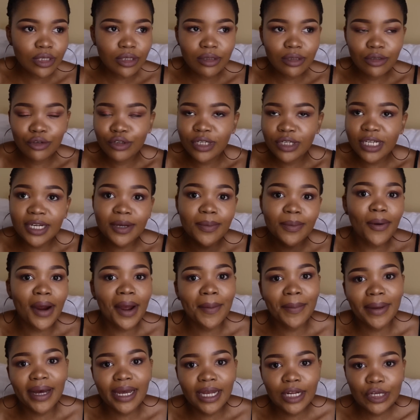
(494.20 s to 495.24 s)
You need a
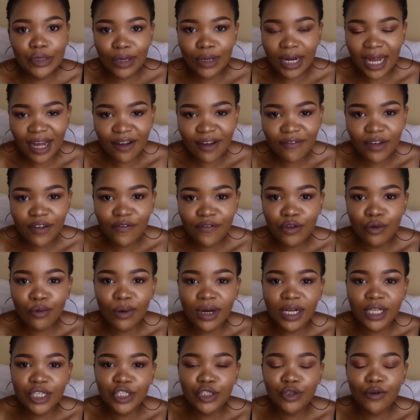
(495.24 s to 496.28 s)
primer in your life if you
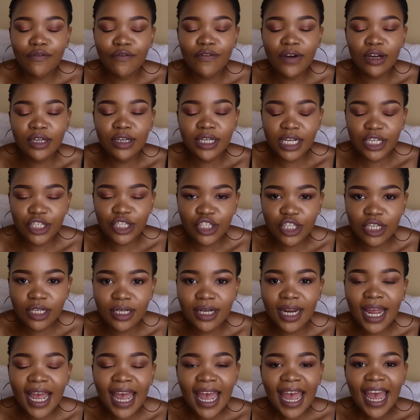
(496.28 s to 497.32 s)
want your
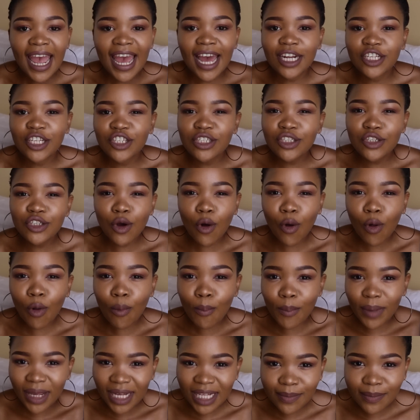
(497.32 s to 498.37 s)
foundation and just your whole
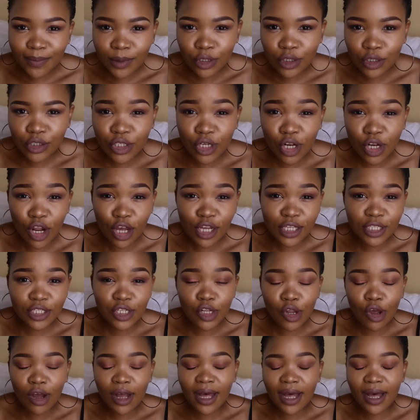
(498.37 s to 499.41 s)
makeup look to last
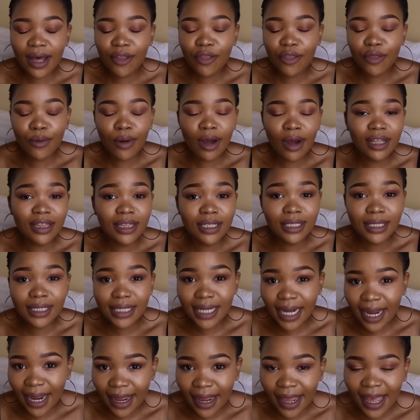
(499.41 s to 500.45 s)
longer throughout the
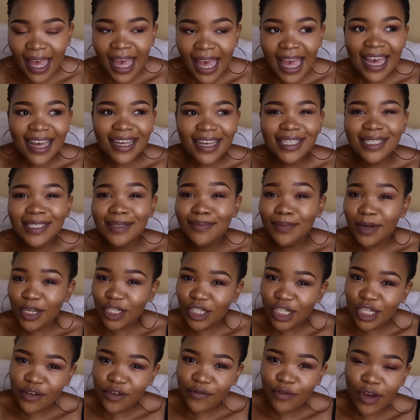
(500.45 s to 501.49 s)
day,
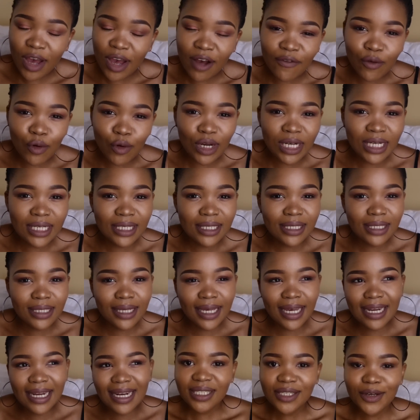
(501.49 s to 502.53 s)
especially if you have oily
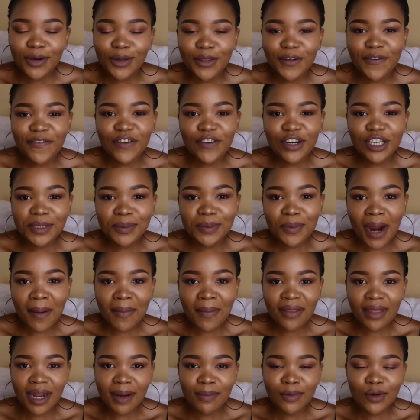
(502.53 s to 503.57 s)
skin. So the first
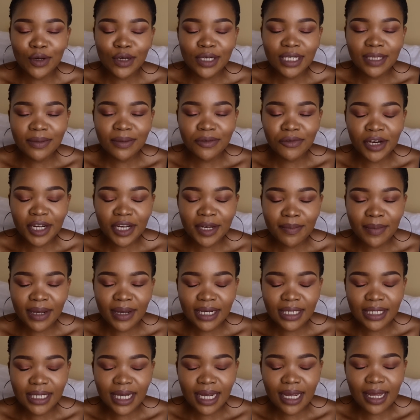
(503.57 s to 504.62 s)
primer that I'm going to be
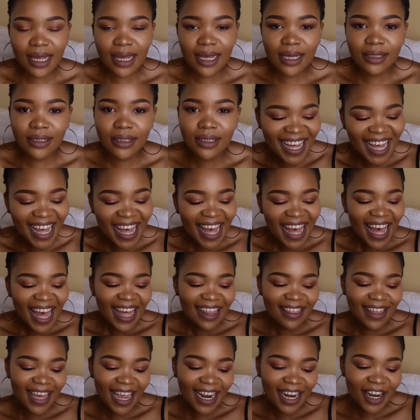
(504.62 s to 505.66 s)
recommending is
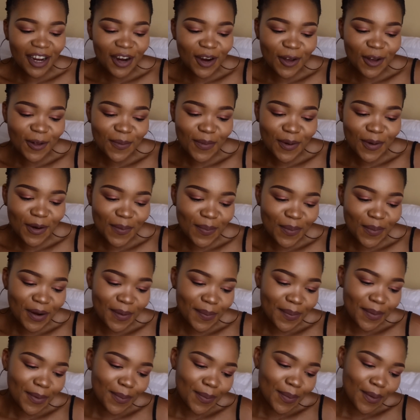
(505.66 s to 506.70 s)
the LA Girl
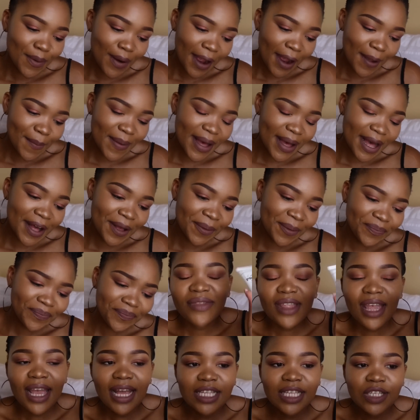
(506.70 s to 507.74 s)
Prep Primer.
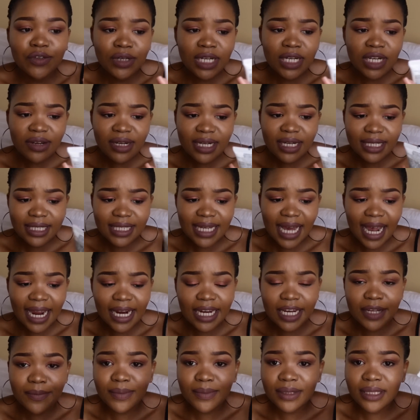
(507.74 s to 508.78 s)
It's really, really
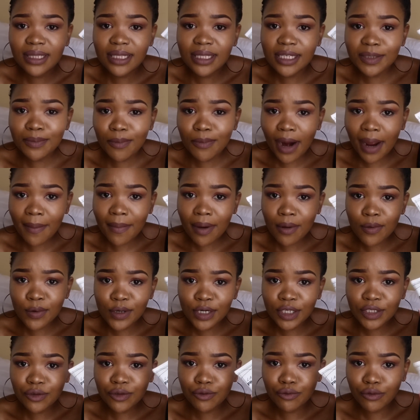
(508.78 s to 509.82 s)
tiny, but this primer
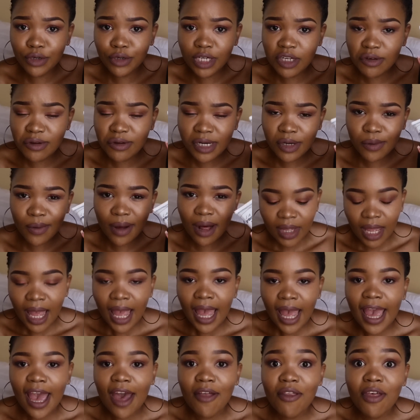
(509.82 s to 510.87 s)
works really, really well.
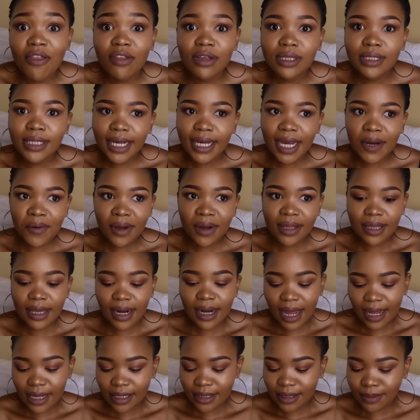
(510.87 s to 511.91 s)
And then the second one
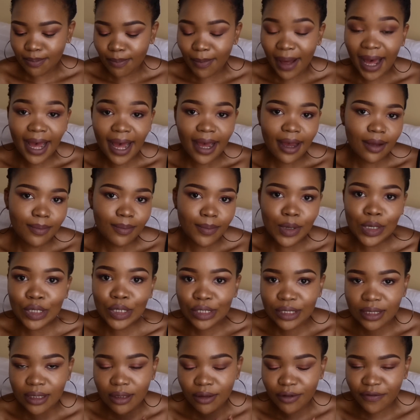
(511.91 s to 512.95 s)
that is my
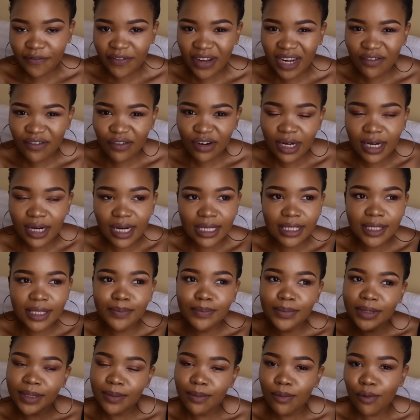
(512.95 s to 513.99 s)
personal favorite, it's a
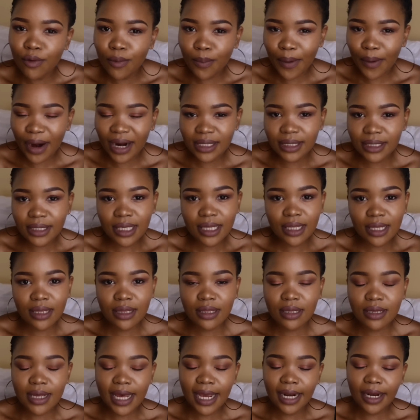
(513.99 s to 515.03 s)
bit more pricey
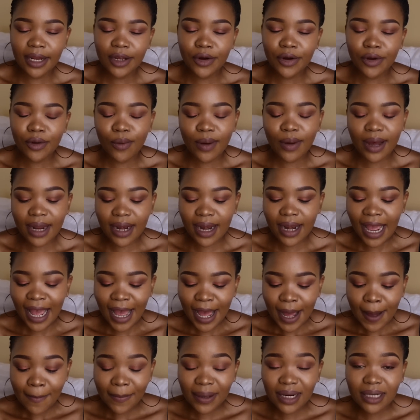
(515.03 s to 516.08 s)
than the LA Girl one,
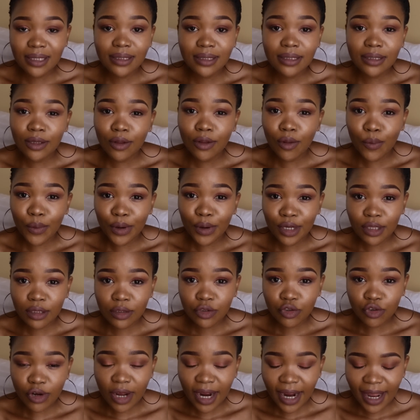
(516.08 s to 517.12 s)
but it's still
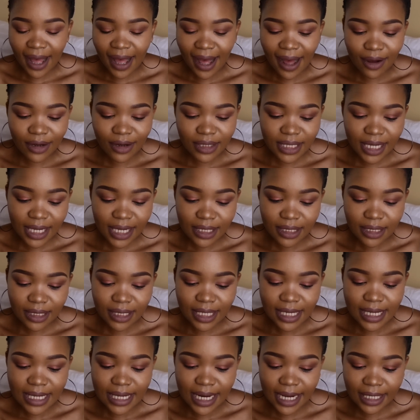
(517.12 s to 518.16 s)
worth trying out, is
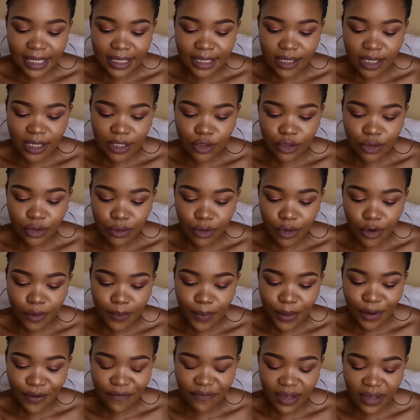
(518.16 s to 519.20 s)
the NYX Studio
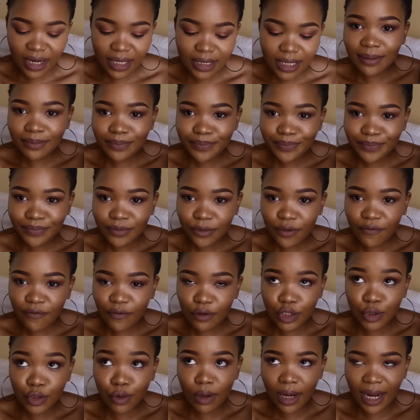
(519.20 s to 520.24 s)
Perfect
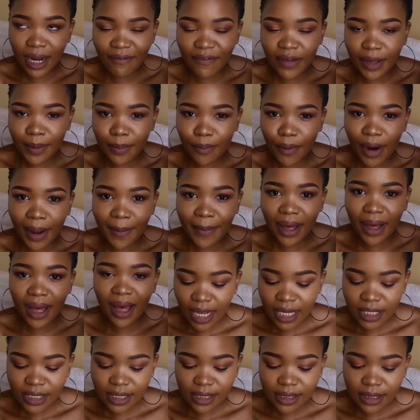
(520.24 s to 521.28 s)
Photo Loving Primer.
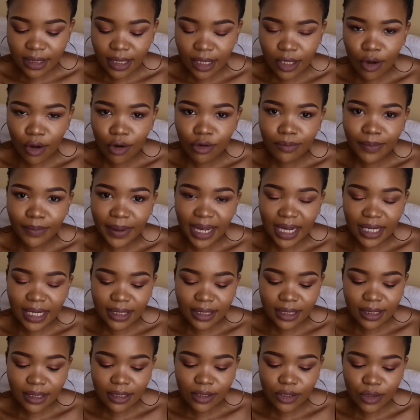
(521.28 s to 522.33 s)
It's a silicone
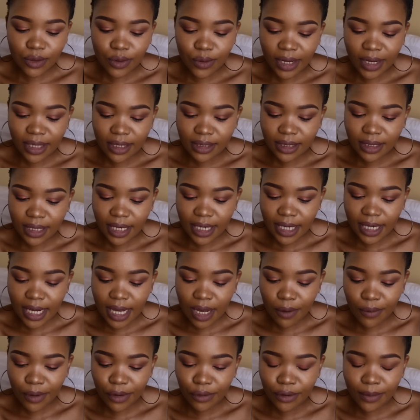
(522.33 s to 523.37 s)
based, so it is
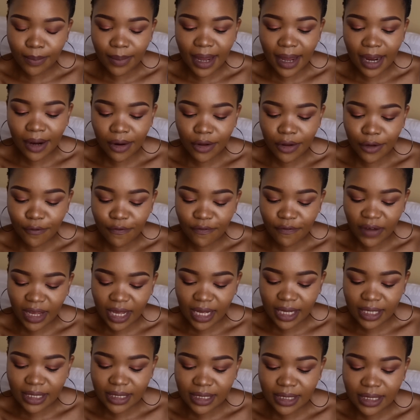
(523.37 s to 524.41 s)
clear when you apply it on your
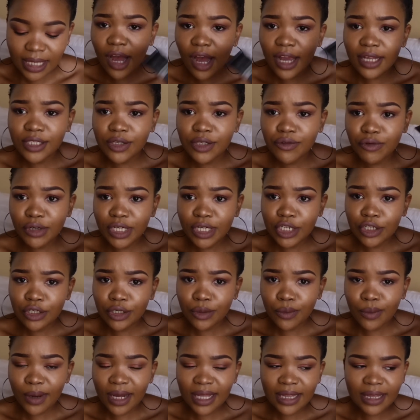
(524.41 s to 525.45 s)
face. It's a really
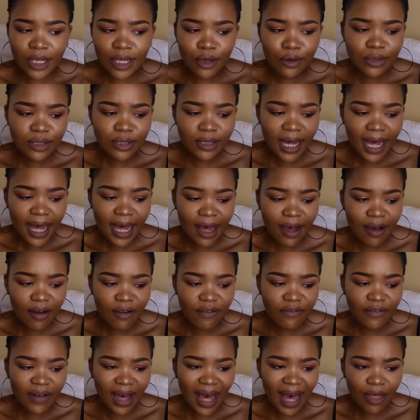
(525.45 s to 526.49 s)
good one. They also
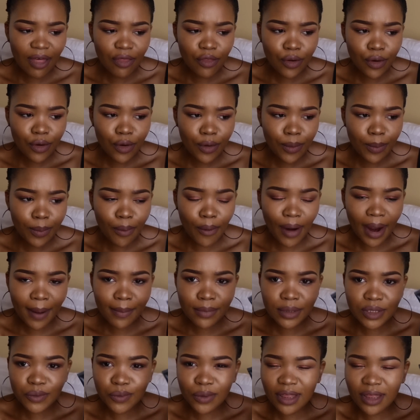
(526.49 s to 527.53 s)
have other
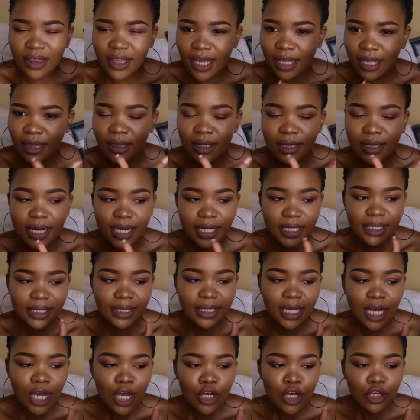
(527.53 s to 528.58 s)
primers within the
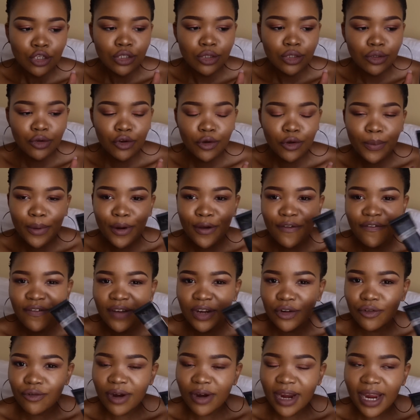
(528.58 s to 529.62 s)
NYX Studio
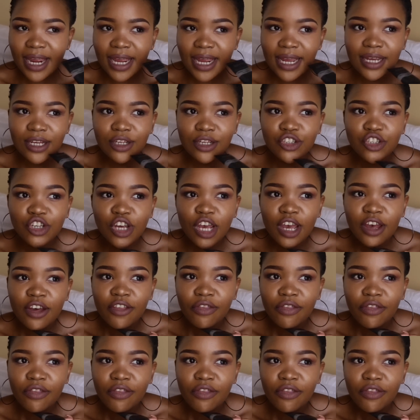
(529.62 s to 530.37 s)
Perfect range.